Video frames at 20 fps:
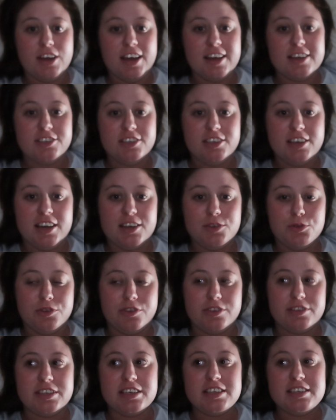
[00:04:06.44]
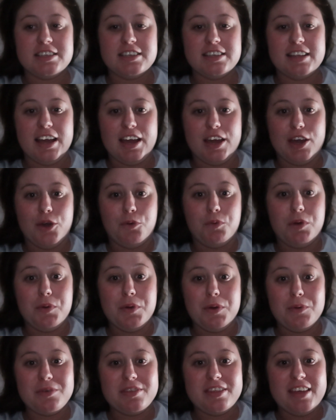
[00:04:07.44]
As you guys would have seen today, we
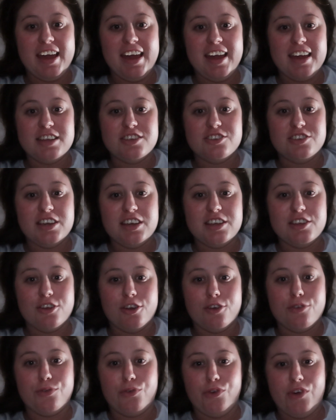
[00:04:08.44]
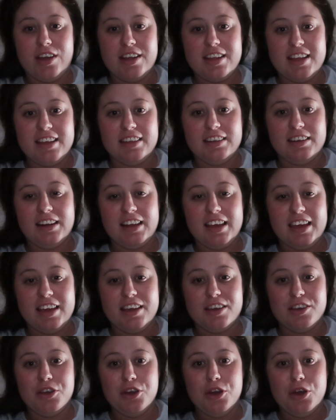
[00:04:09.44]
went with Angie and her friend and
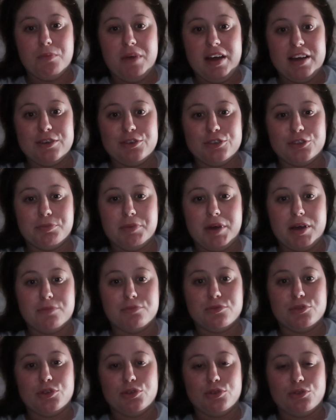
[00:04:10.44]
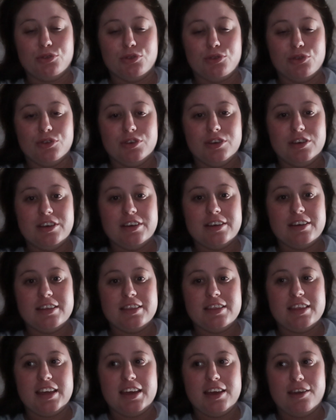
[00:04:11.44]
Ling, Michael's mum, to
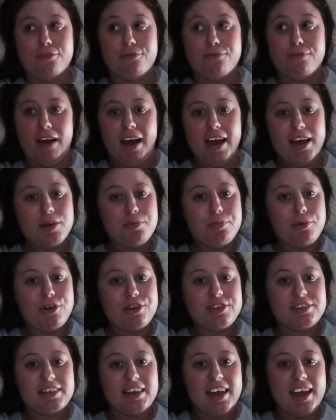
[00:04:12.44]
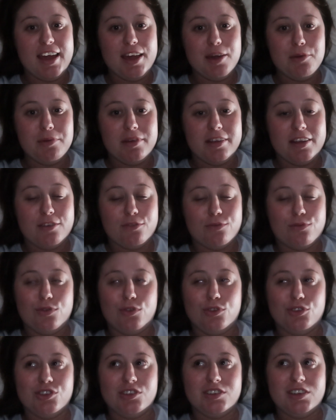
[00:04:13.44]
the Firebirds game, and
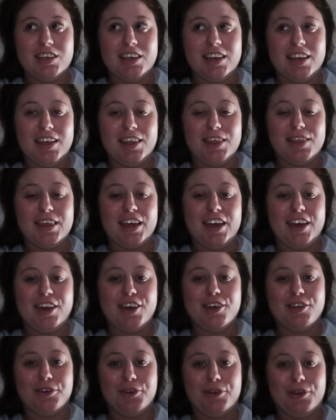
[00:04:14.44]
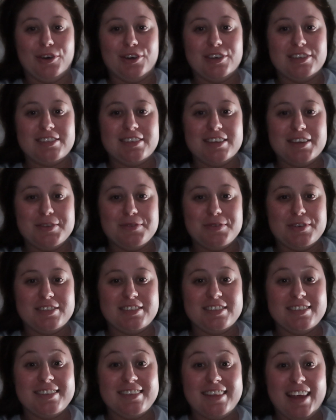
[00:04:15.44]
unfortunately they lost. It
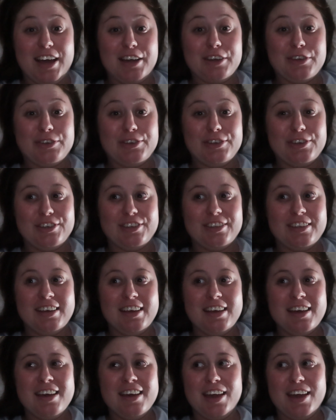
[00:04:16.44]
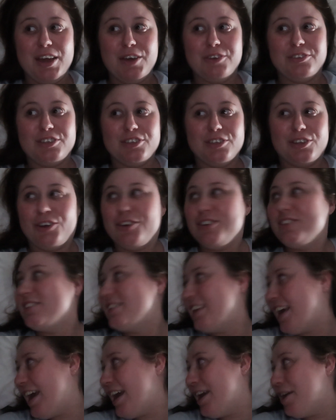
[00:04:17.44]
wasn't that good. It was a close
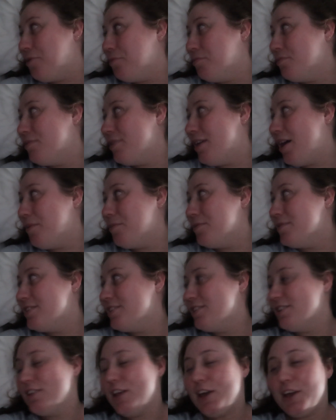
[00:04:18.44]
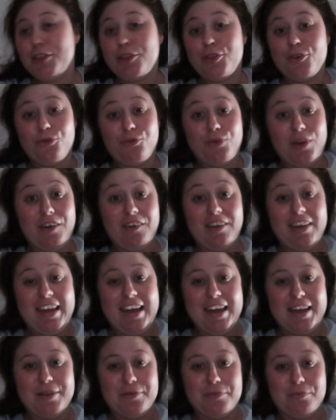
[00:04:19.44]
game up until like the very
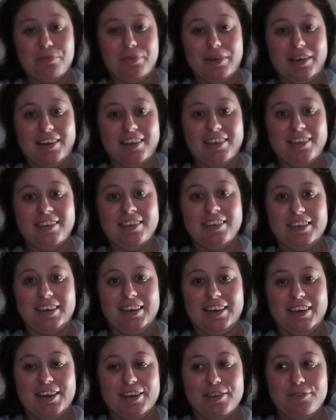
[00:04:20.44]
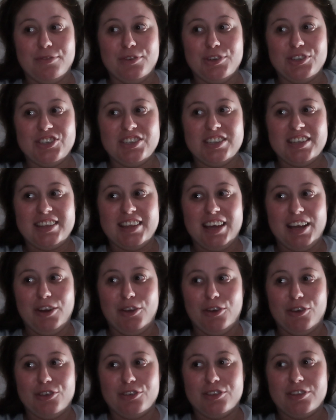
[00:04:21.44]
end, but yeah, unfortunately they
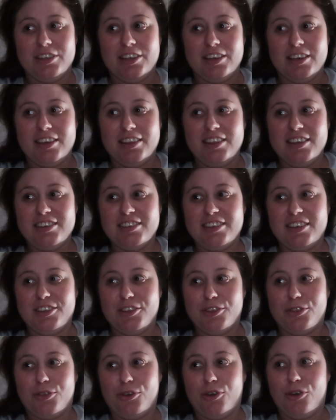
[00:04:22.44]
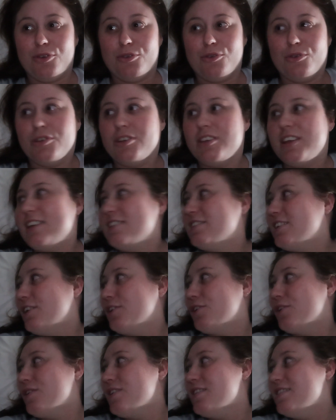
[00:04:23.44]
lost. I think it's like the third quarter they
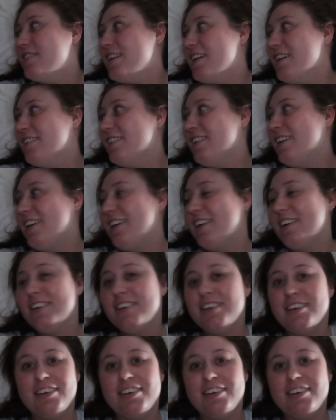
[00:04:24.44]
started going down, hey?